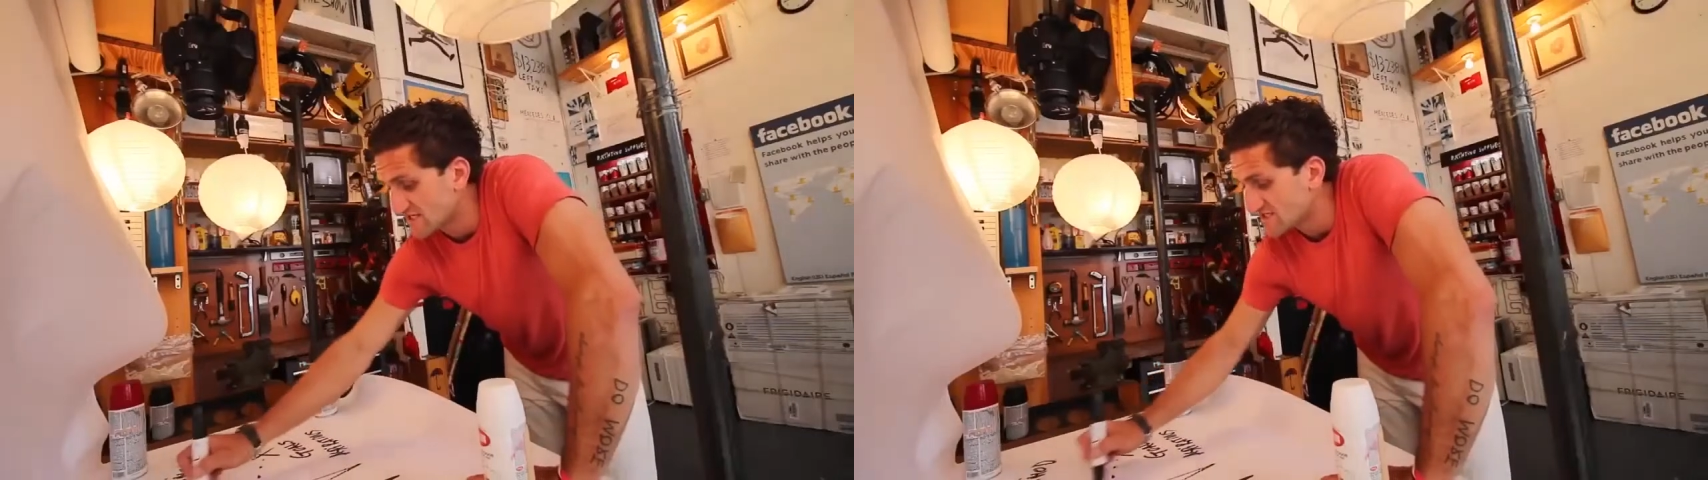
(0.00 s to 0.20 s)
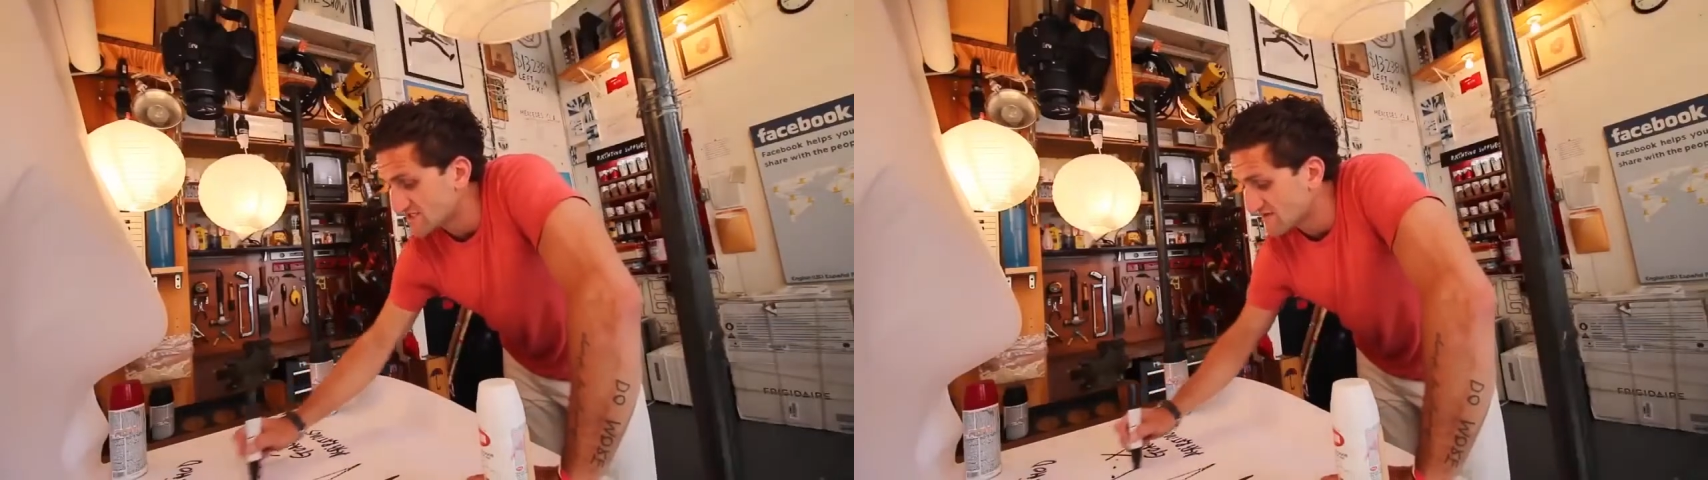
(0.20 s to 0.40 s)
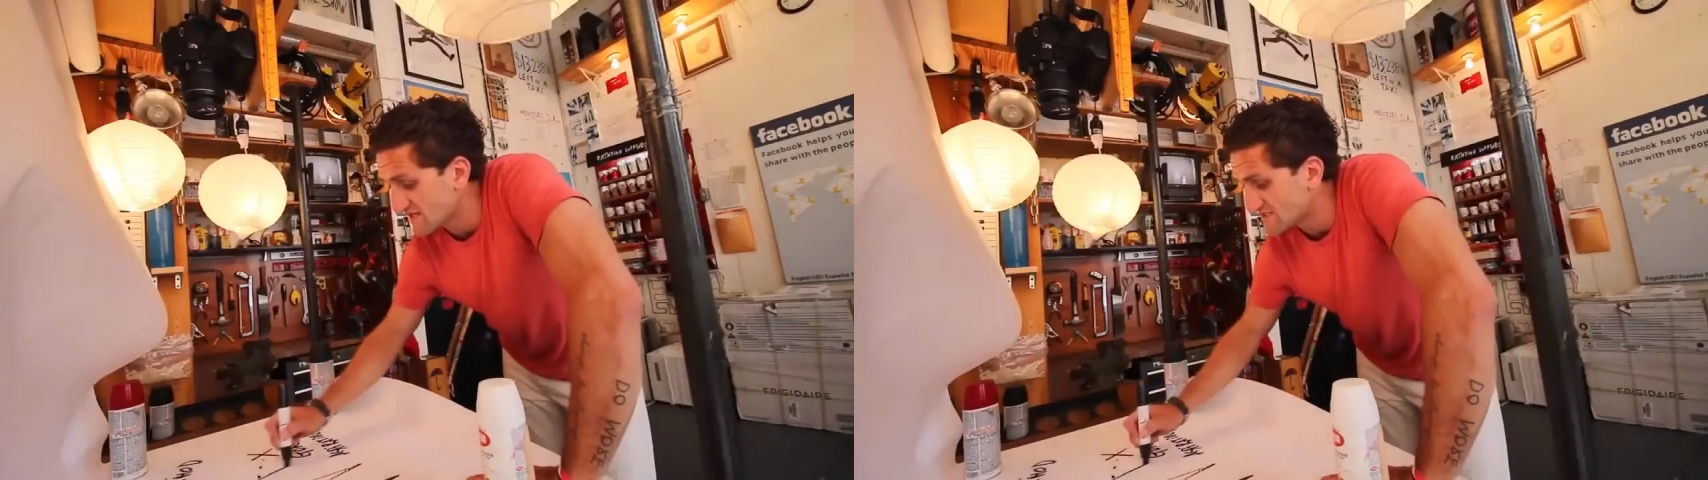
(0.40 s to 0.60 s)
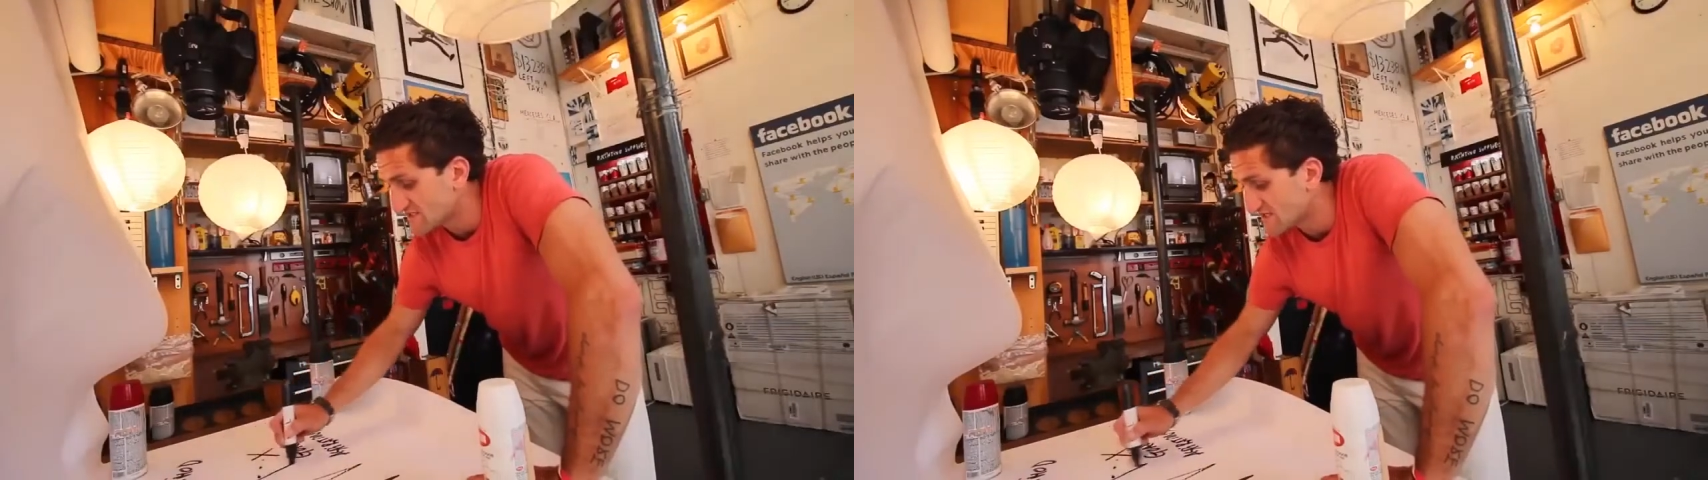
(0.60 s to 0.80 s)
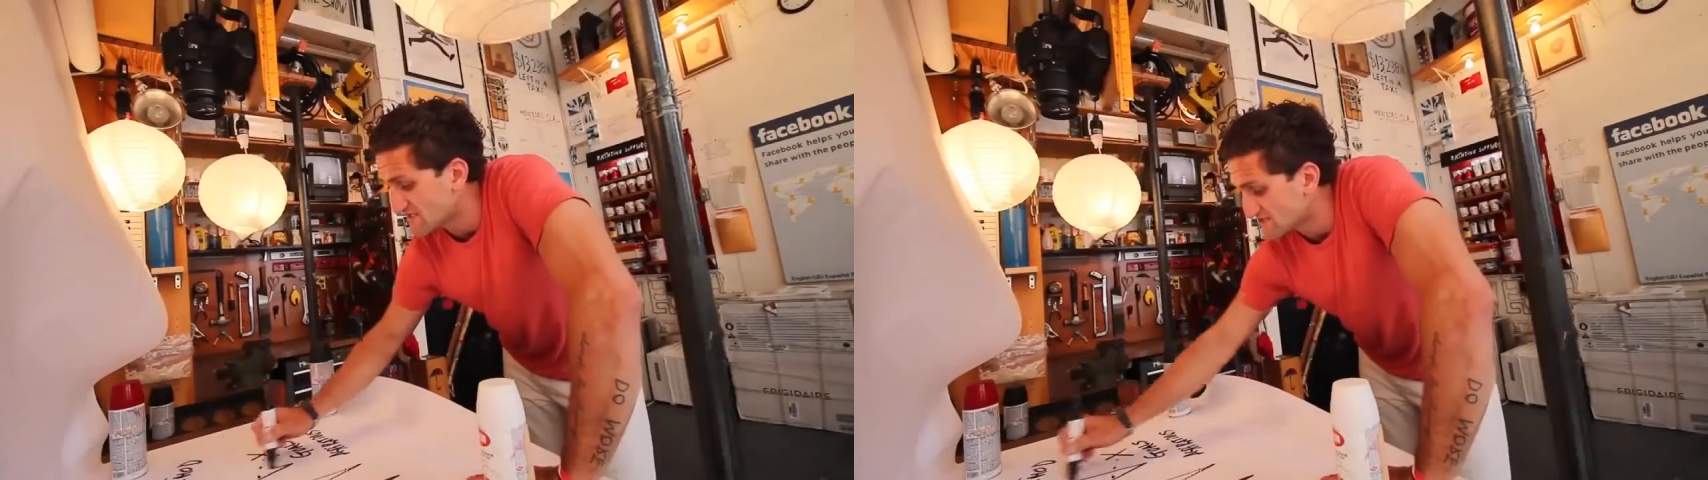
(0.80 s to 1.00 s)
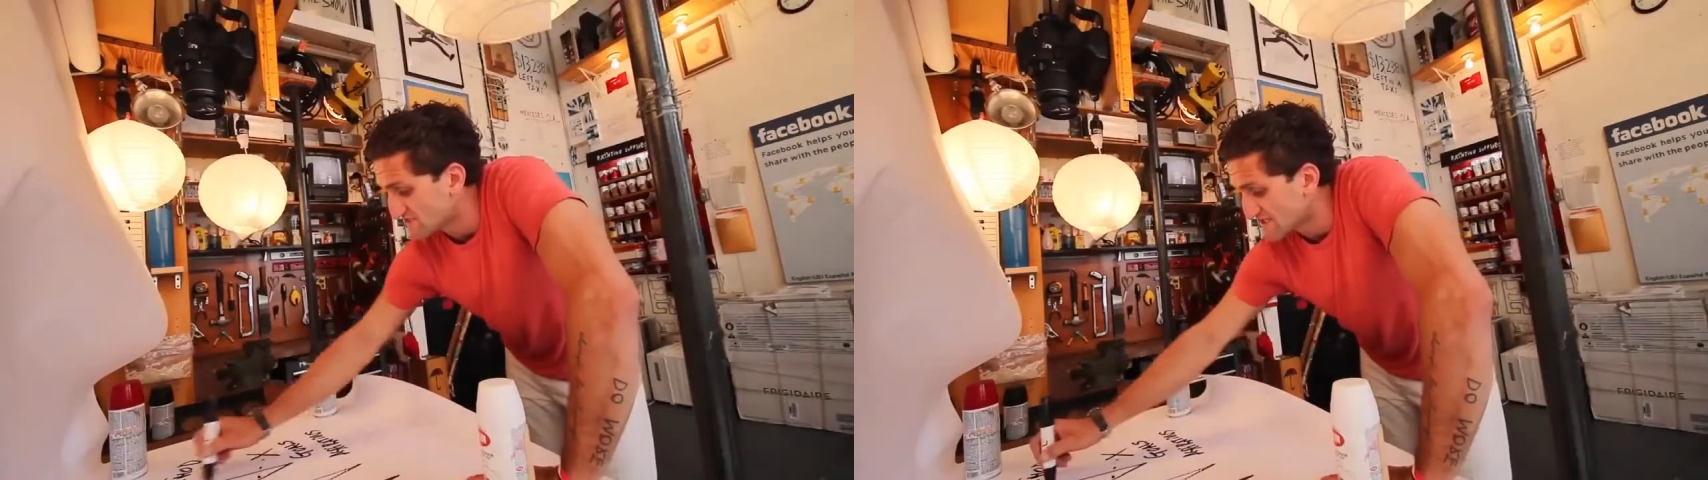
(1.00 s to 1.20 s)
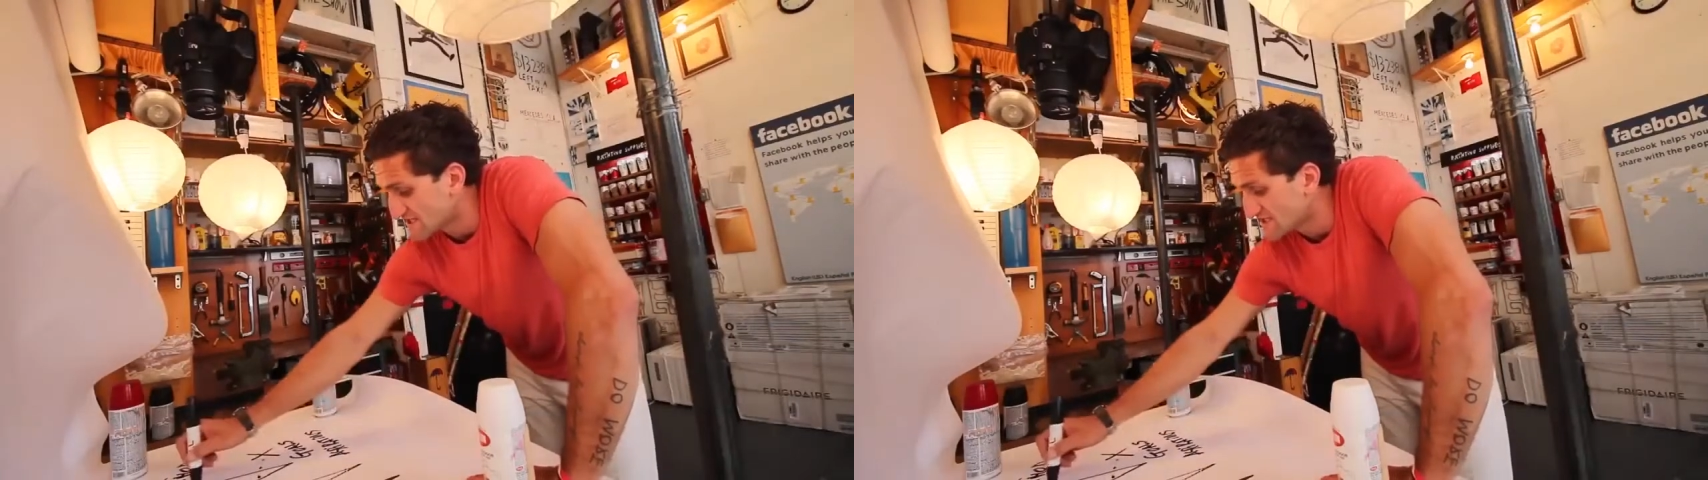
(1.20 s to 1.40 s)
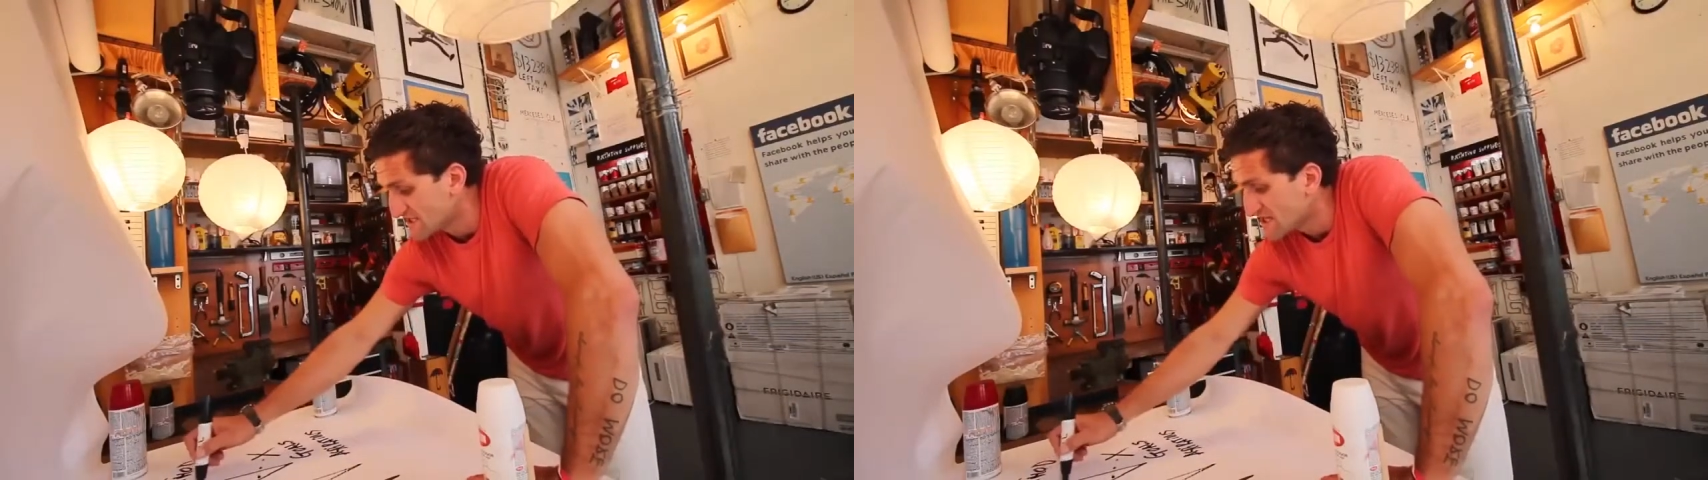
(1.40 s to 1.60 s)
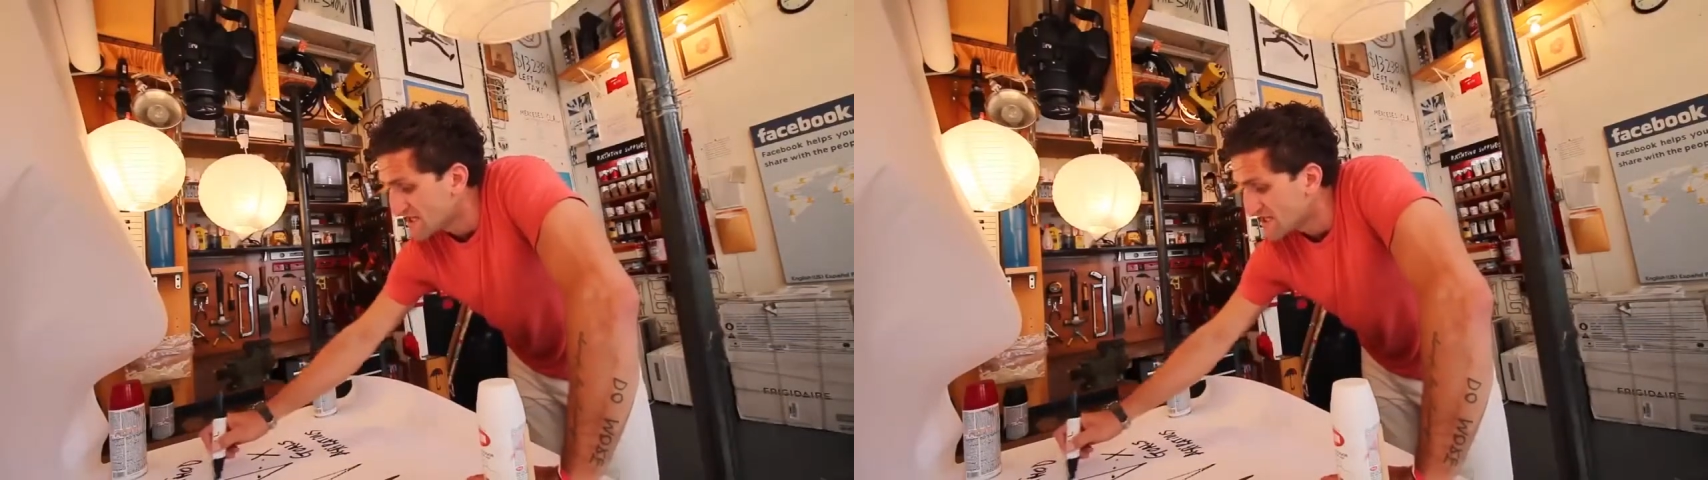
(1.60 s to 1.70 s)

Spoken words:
and this direction, and this direction.